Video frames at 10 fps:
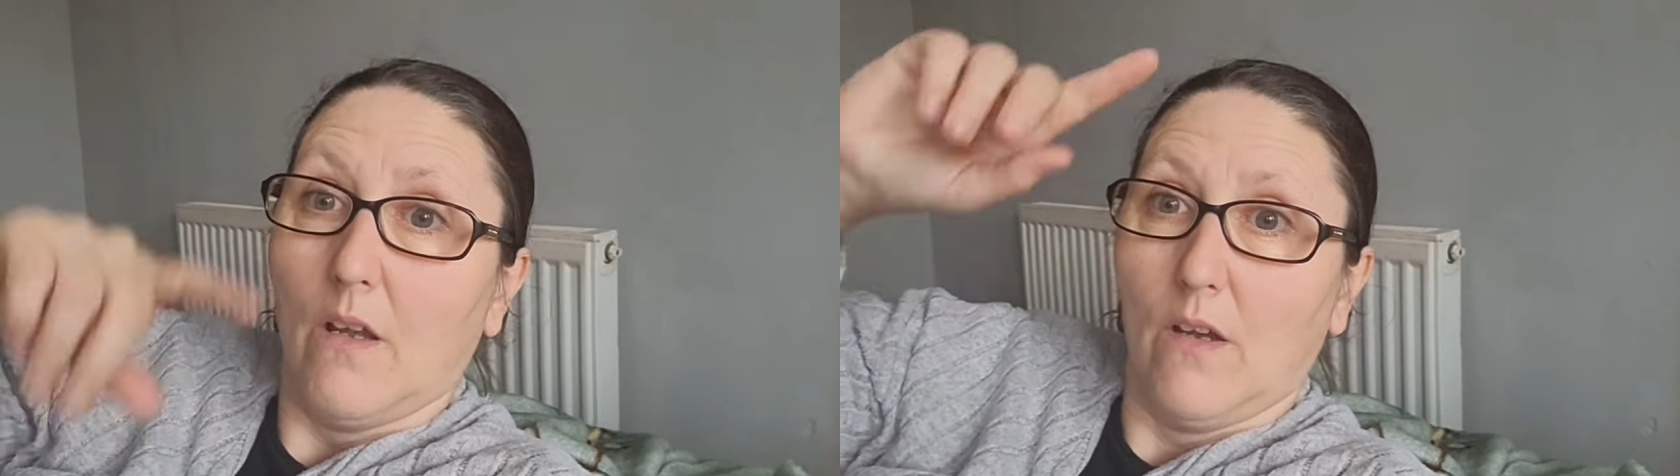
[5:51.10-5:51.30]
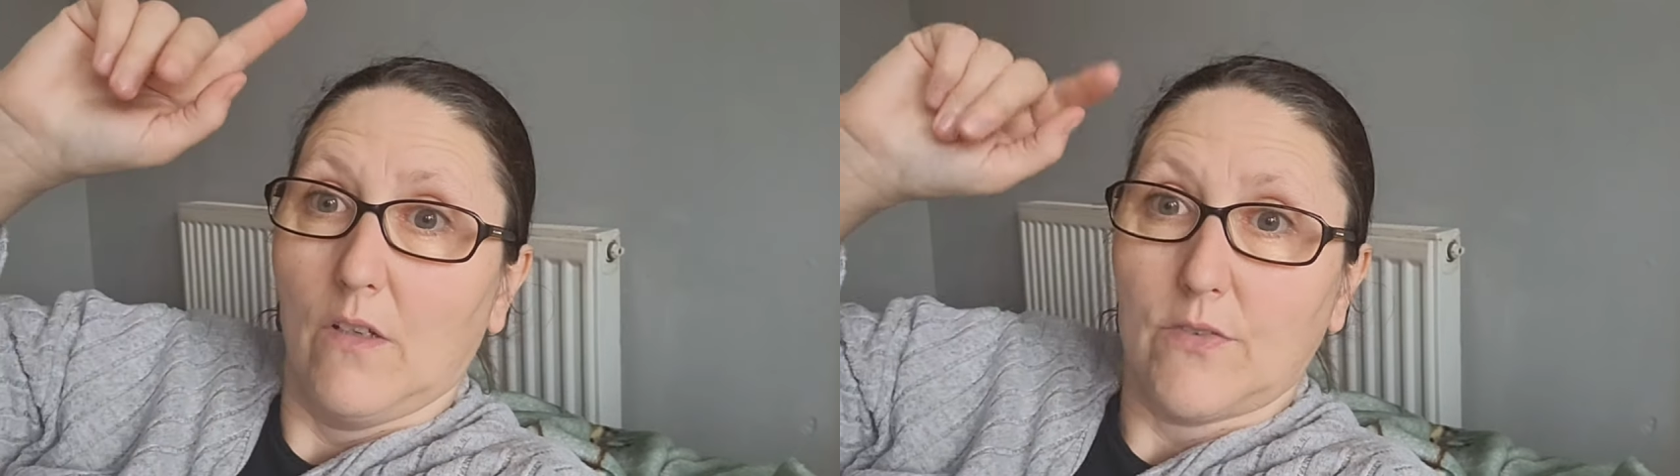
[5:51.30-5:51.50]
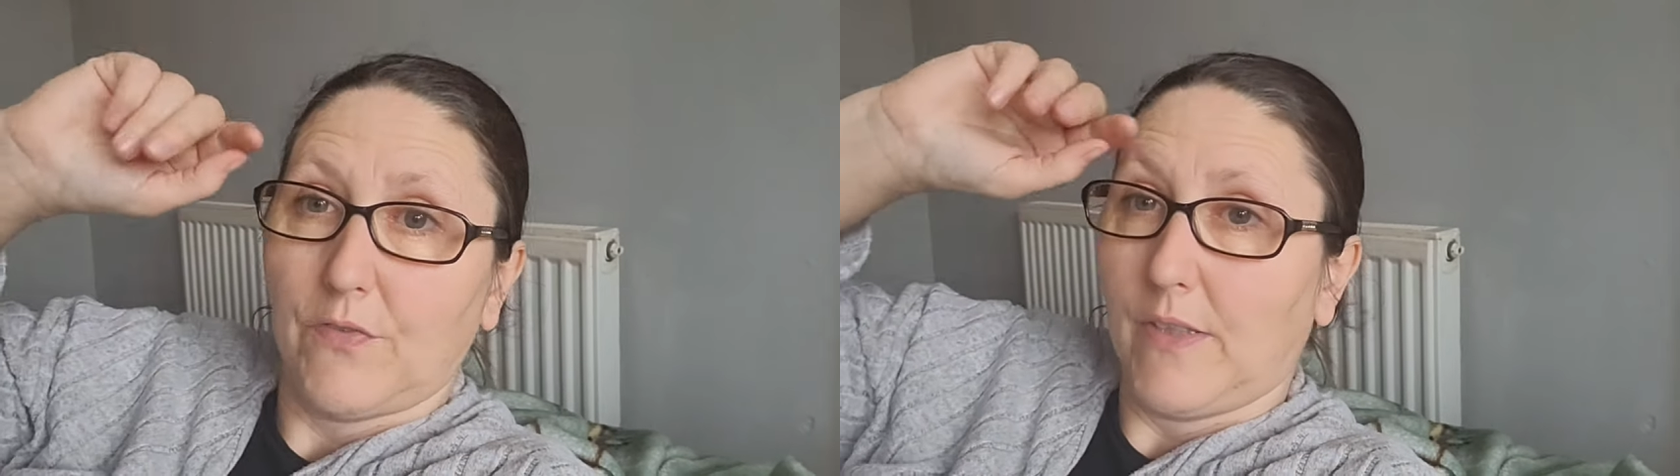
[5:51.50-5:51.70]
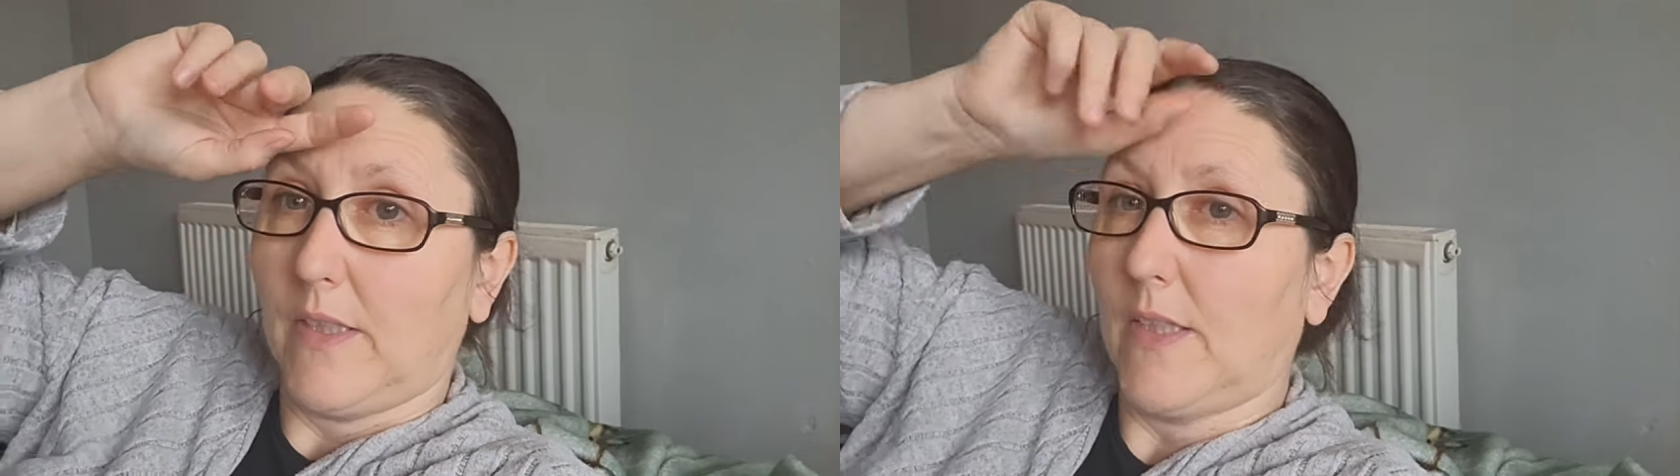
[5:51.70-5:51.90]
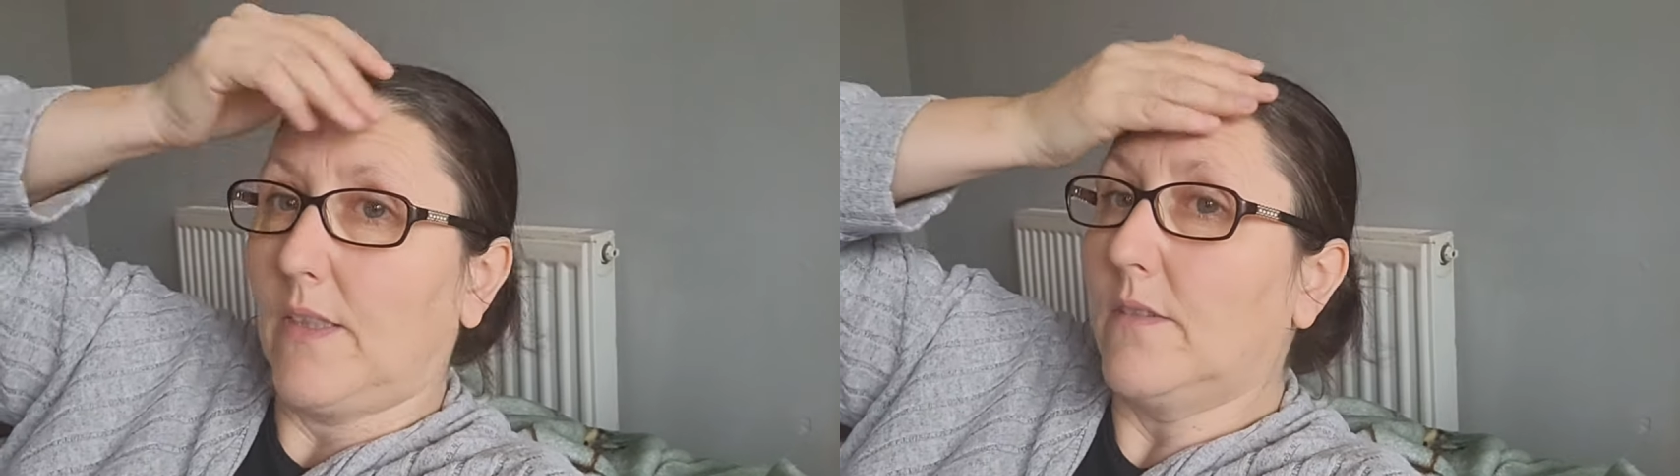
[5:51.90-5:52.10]

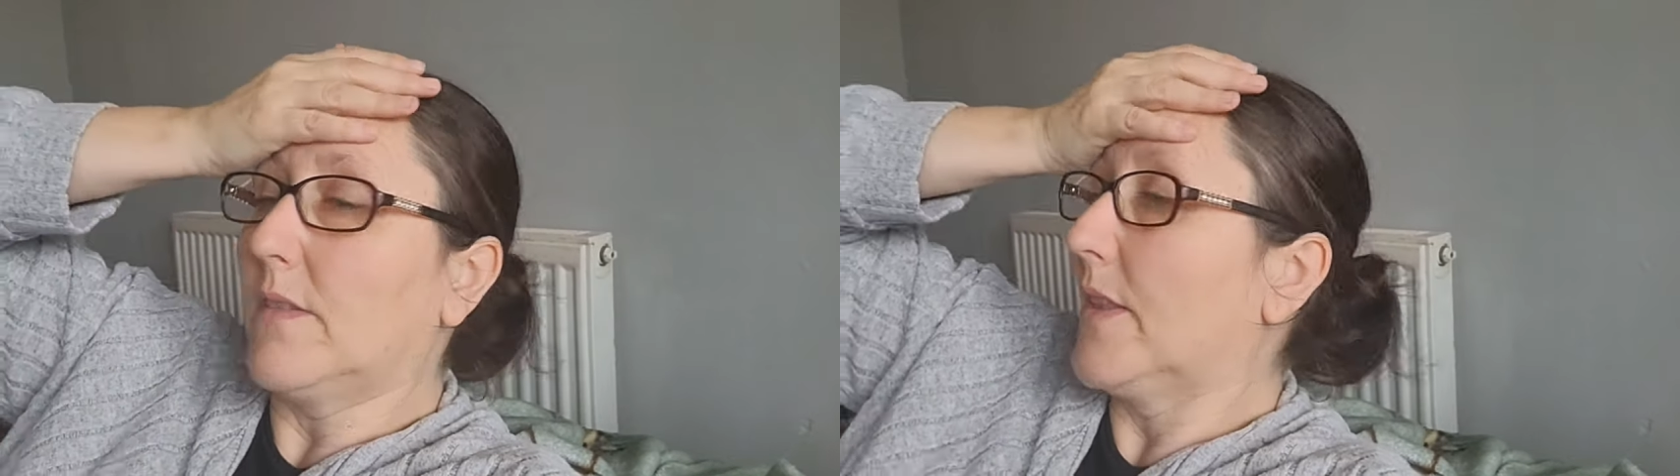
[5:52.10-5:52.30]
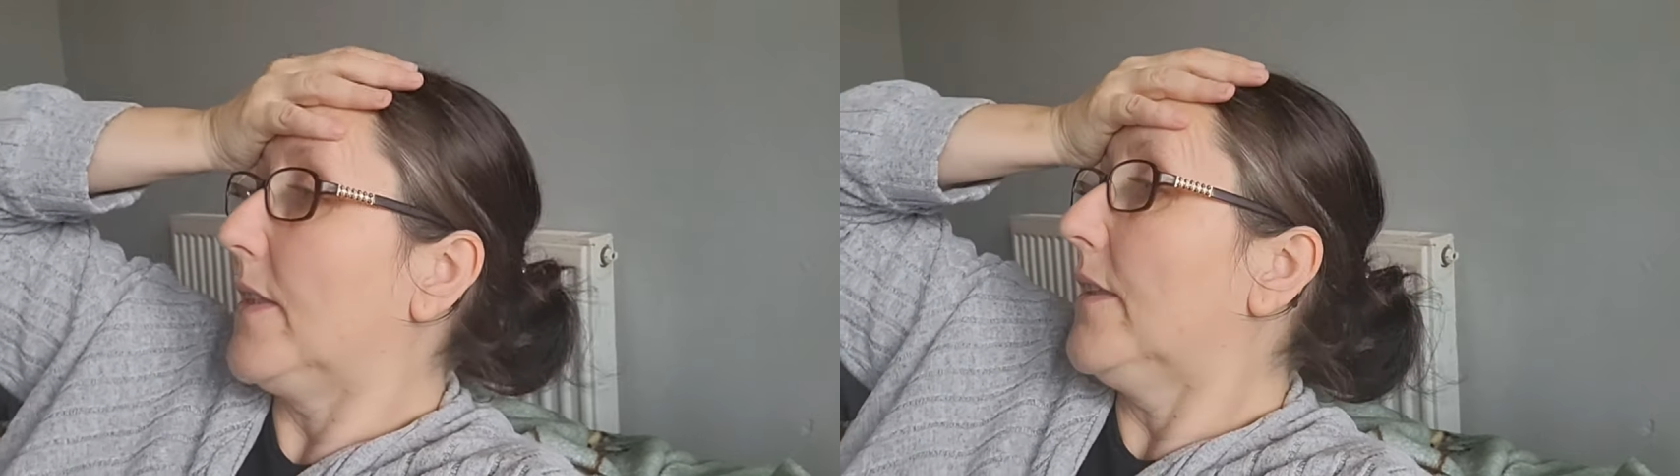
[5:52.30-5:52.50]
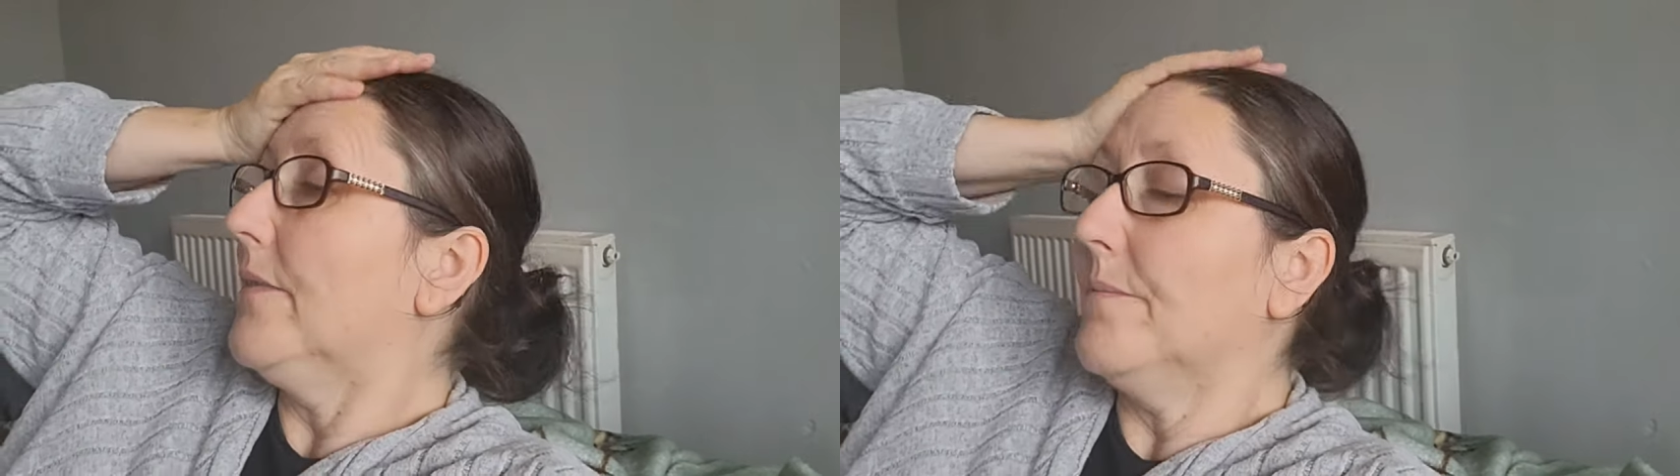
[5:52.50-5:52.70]
overthinking? Yeah.